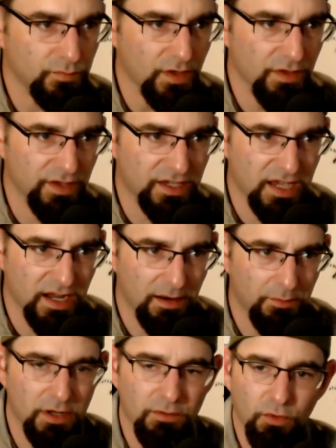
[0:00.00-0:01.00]
the
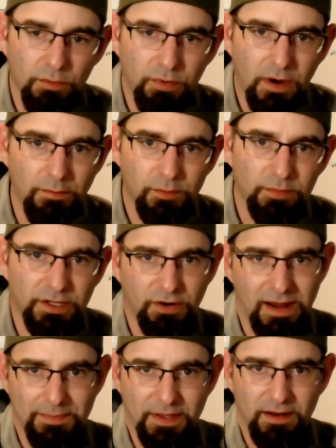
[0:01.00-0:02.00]
camera will probably
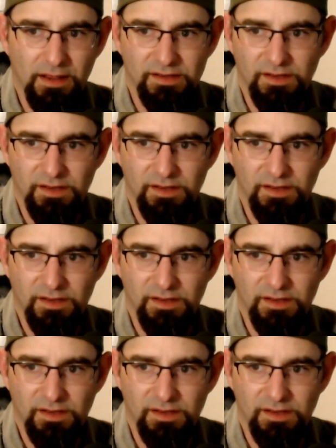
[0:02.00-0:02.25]
crap out at